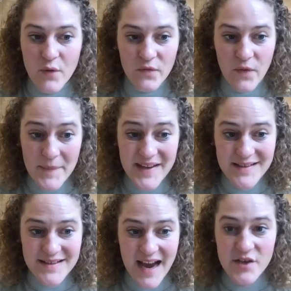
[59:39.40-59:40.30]
from
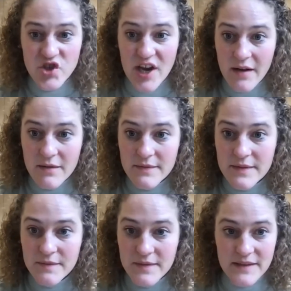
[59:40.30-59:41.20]
inside jail.
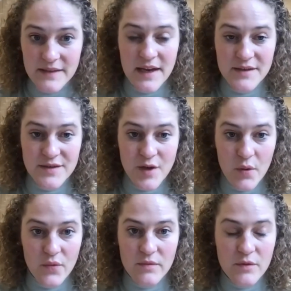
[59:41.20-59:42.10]
And
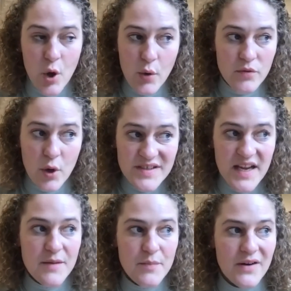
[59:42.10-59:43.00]
so no
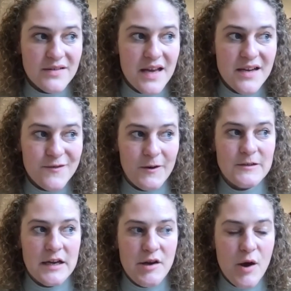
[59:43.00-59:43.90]
state bars that, as far
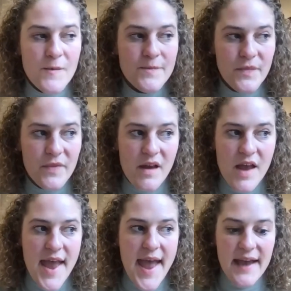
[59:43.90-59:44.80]
as I know.
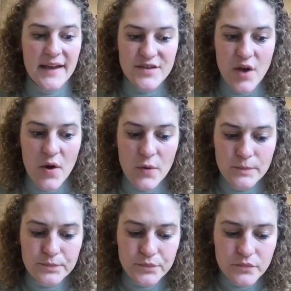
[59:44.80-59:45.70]
And
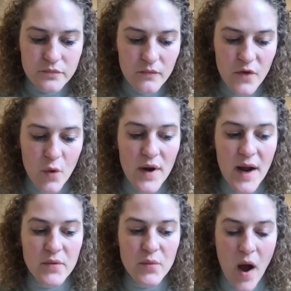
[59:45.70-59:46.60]
so what I
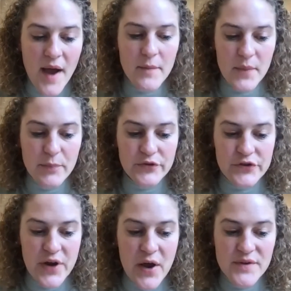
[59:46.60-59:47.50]
would want people to
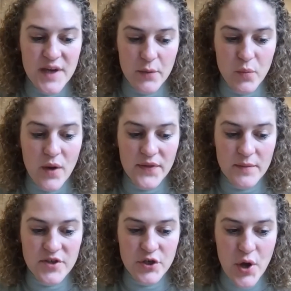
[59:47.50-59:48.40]
know is I would want
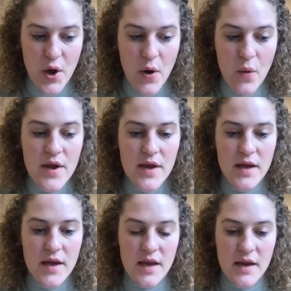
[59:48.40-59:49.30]
them to know
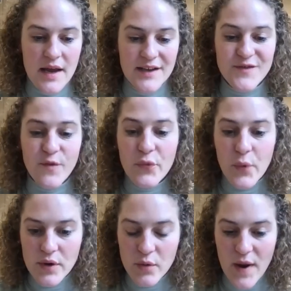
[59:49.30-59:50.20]
in as
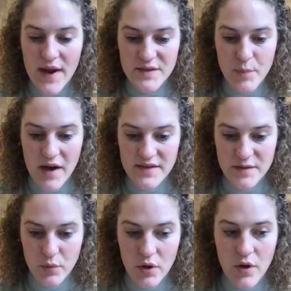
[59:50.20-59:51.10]
full-throated way as
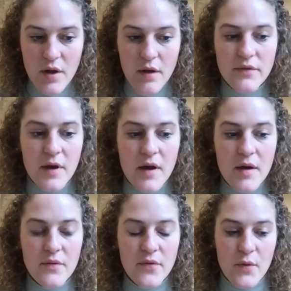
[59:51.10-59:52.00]
possible
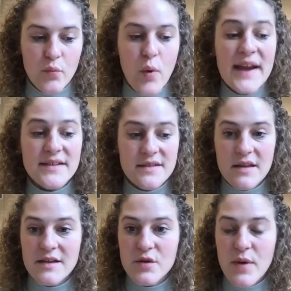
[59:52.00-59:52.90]
the rights that
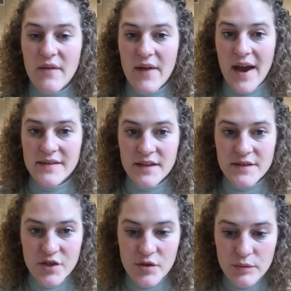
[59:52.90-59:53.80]
they do have
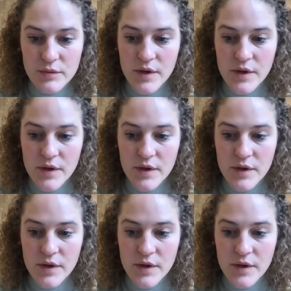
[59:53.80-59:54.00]
access to.